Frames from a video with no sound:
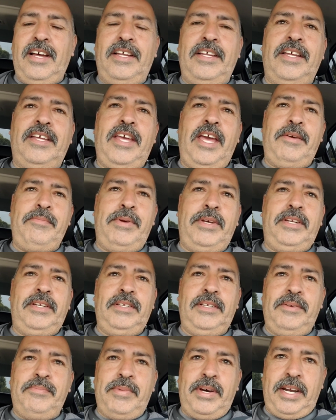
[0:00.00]
uh, it came
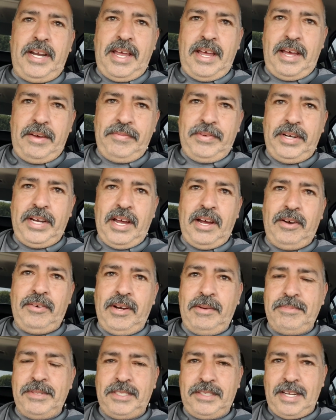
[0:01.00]
in about a half an hour.
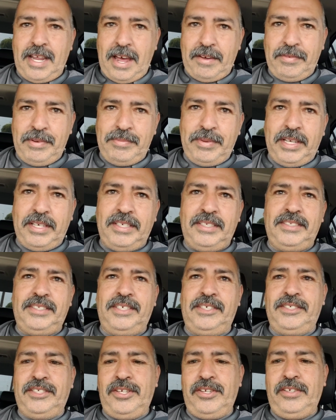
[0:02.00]
I'm just laughing because
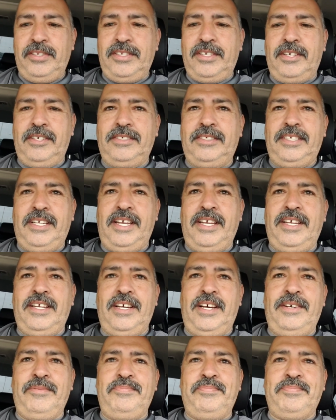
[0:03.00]
there's a, there's a,
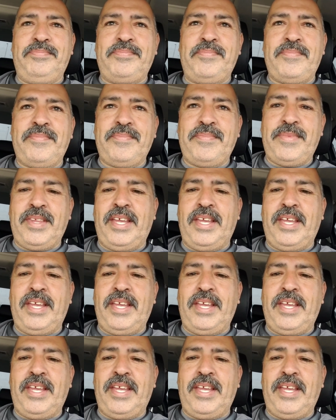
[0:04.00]
um,